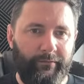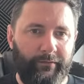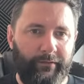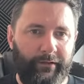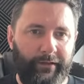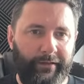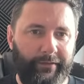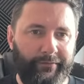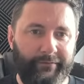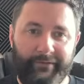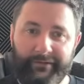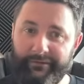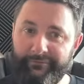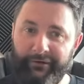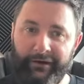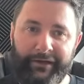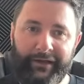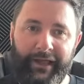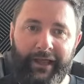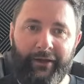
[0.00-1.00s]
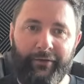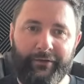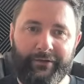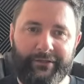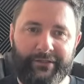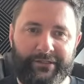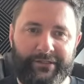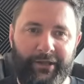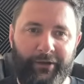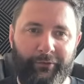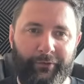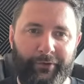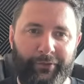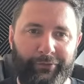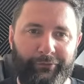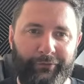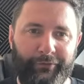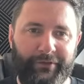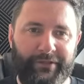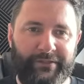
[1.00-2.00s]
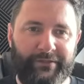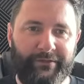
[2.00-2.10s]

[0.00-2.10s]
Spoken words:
And right now, it does not want to throw this